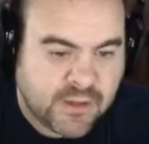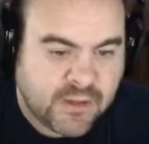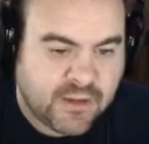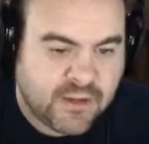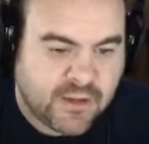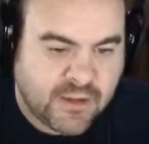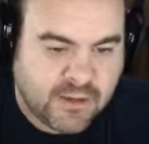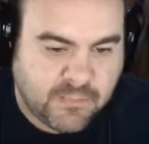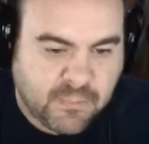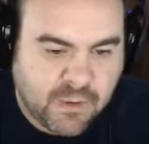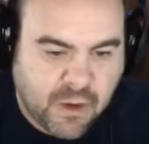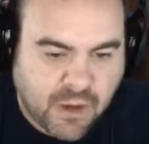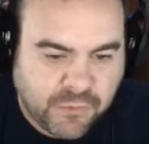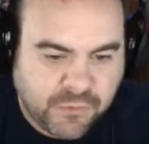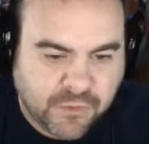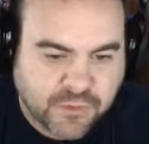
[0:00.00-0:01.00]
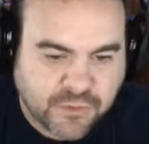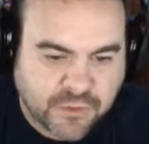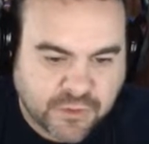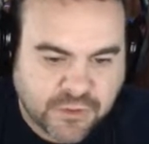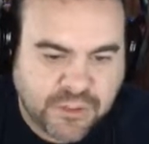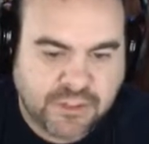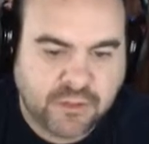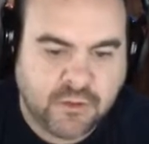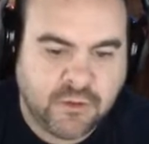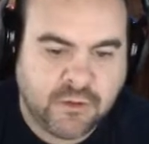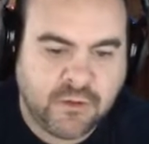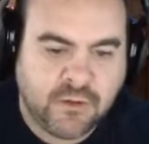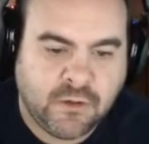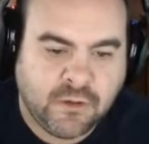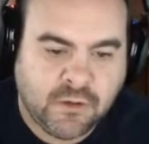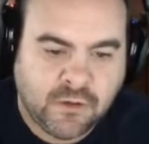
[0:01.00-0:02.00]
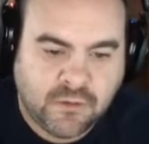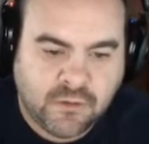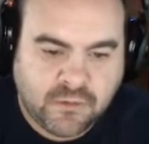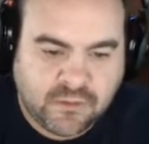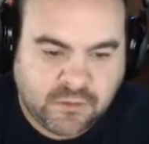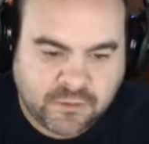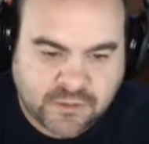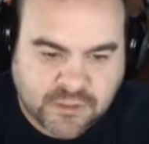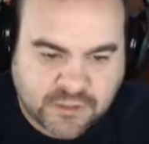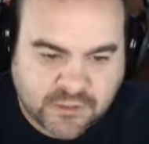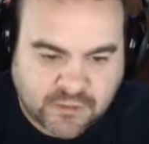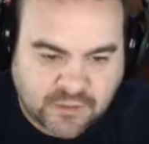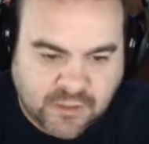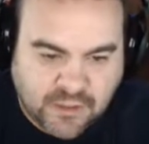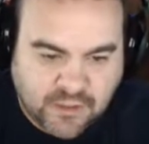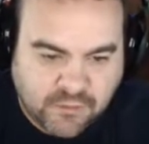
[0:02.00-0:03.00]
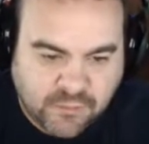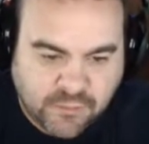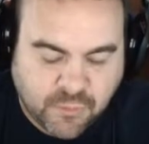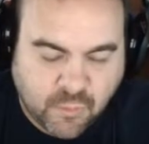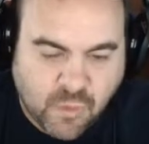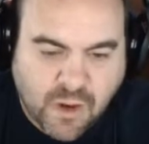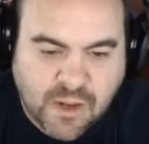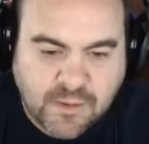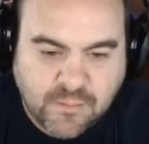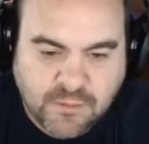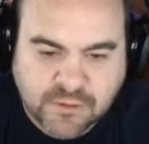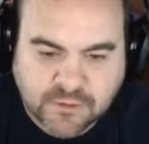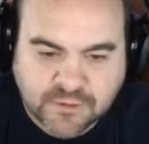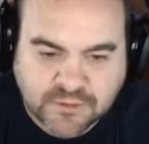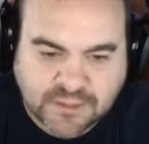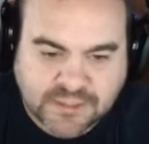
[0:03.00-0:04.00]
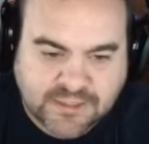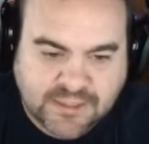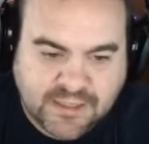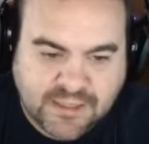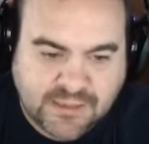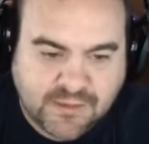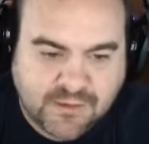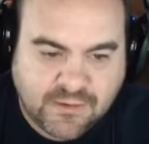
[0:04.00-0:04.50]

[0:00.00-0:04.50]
Others on here, there's like, I don't know why, but there's like 10.